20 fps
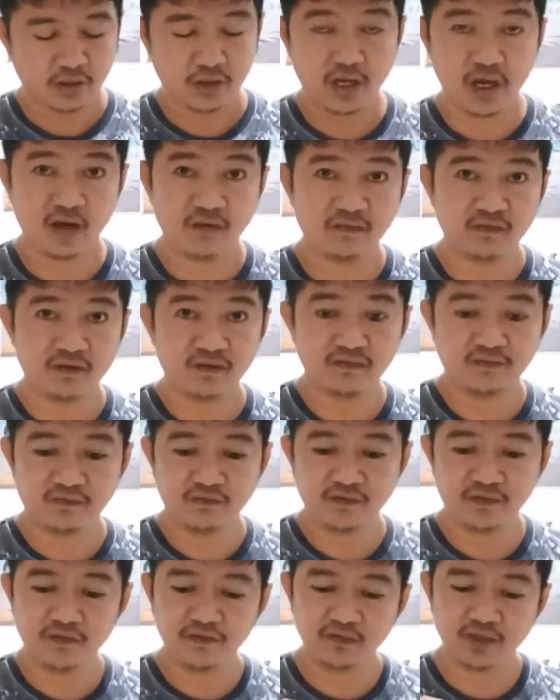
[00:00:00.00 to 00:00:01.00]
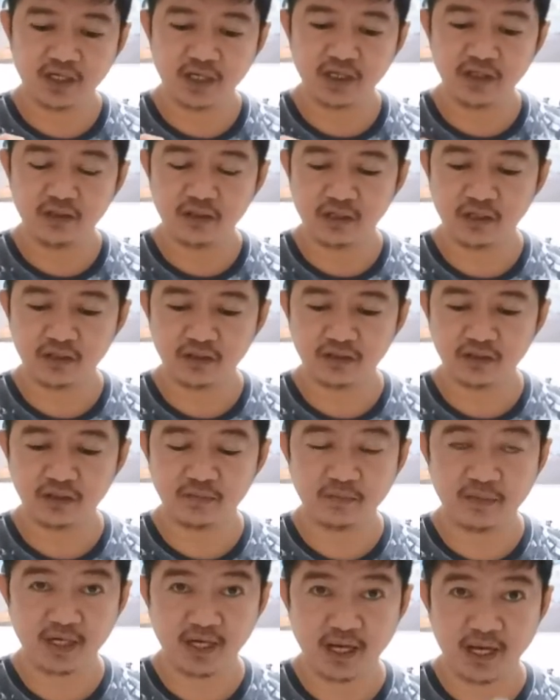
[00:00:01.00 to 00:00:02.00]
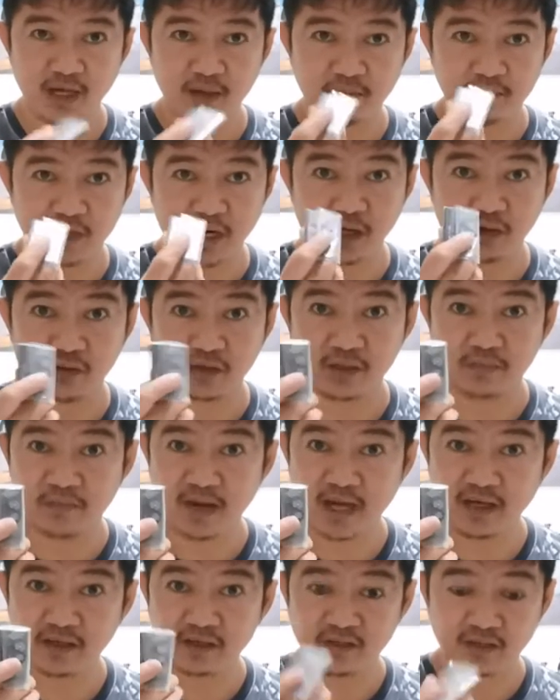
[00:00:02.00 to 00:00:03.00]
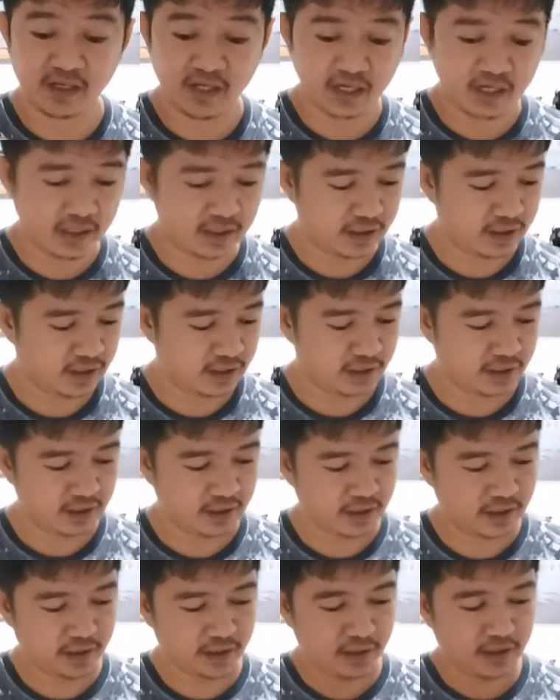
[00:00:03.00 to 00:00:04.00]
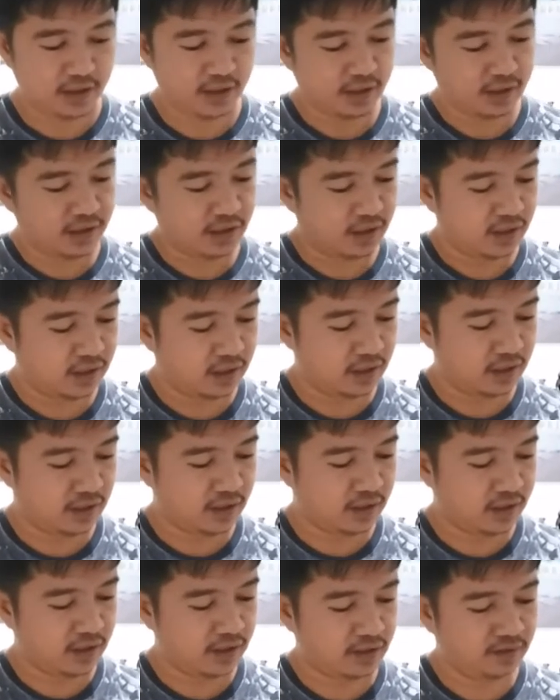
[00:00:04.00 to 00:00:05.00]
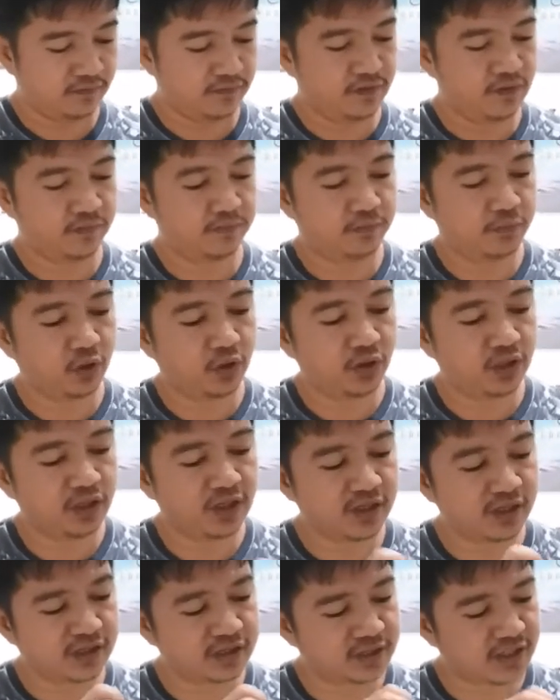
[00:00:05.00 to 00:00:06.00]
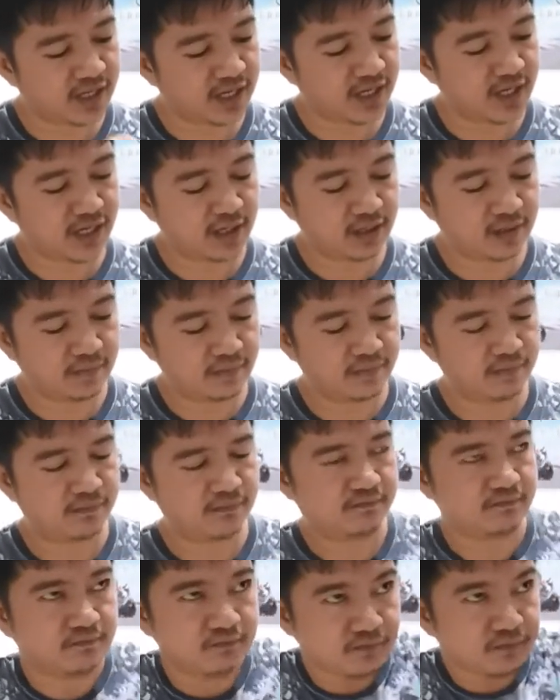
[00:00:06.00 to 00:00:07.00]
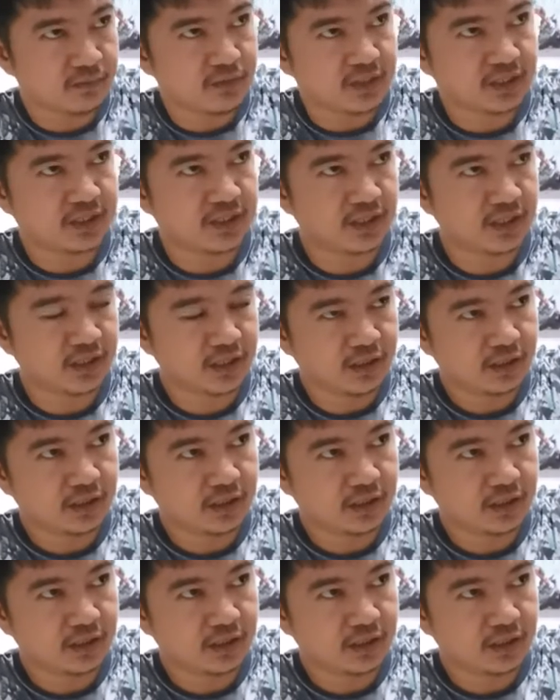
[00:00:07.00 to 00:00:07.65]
You have a 1500 milliamp hour battery, and if you pull the tab, let's see,